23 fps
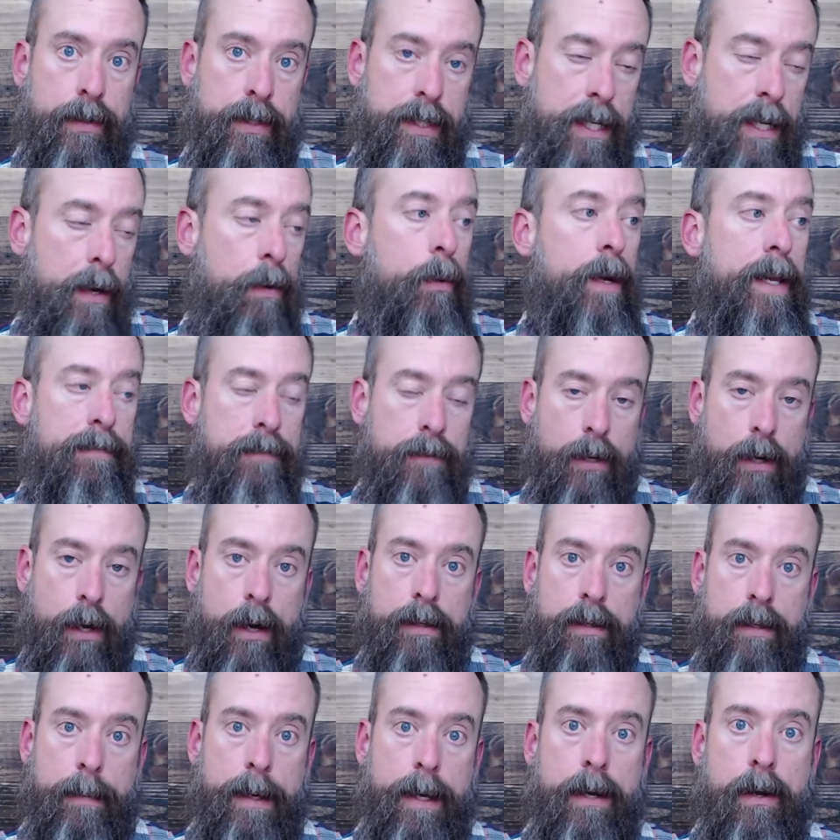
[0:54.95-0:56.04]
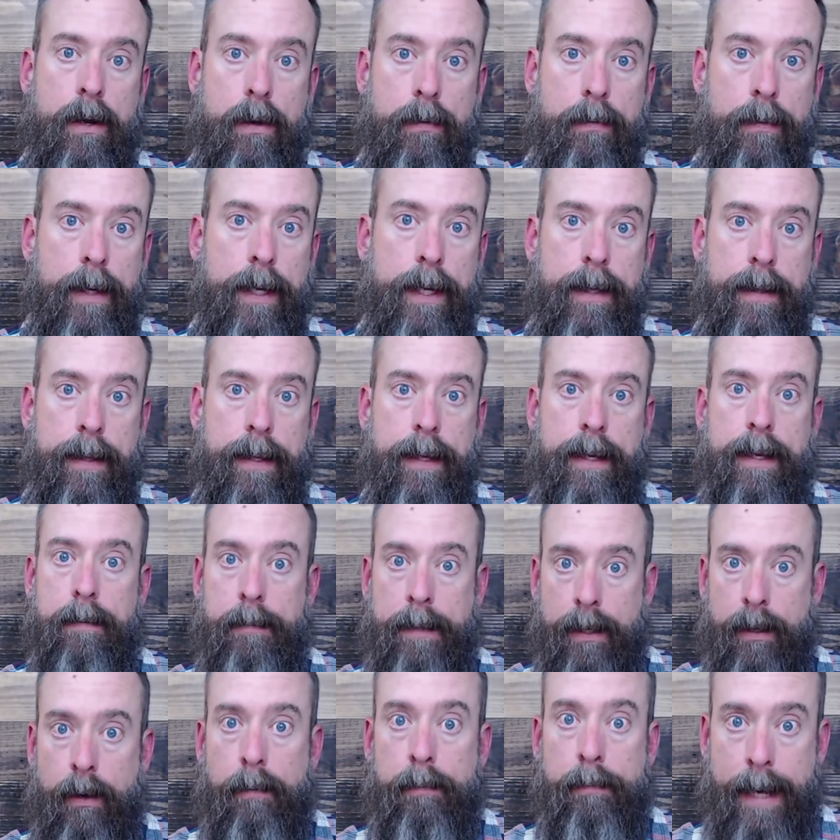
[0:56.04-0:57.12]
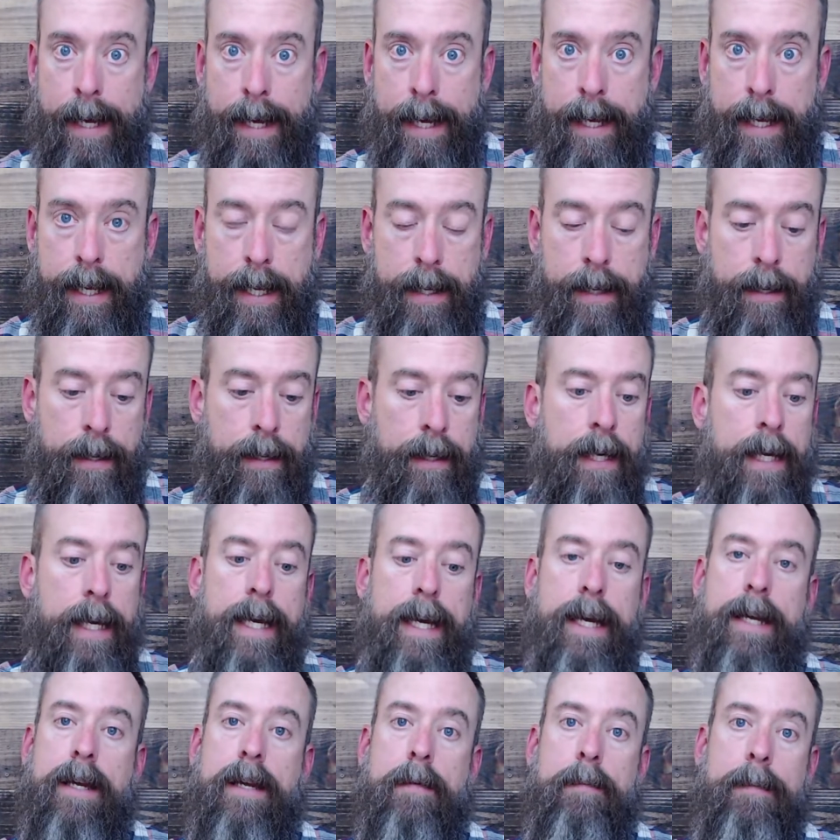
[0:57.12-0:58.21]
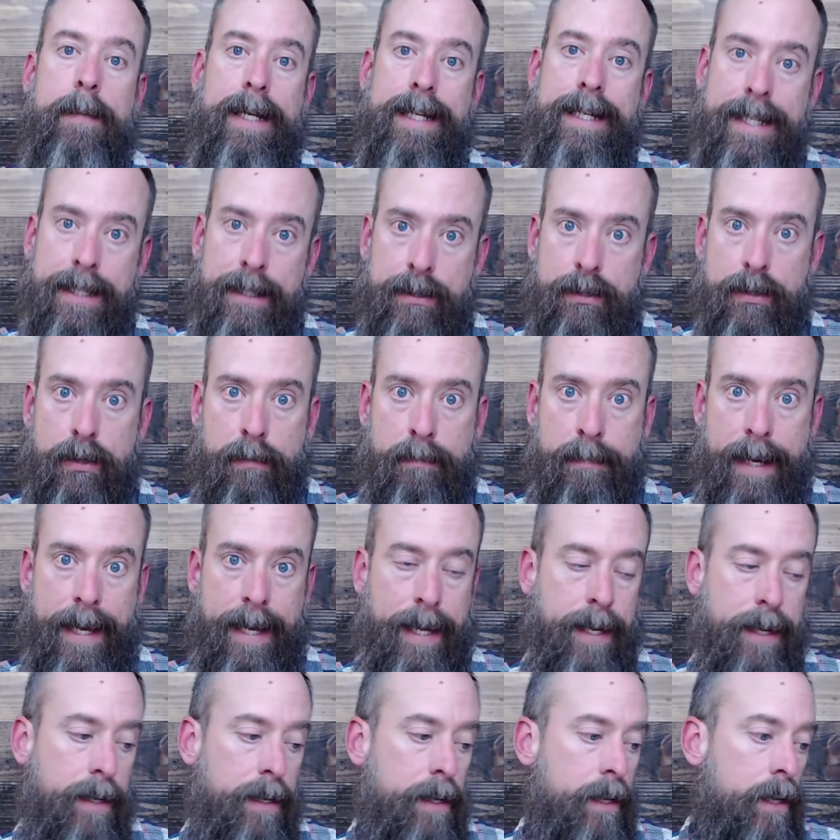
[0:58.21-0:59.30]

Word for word: Now, we've talked about already that it can be obeyed, it can be disobeyed.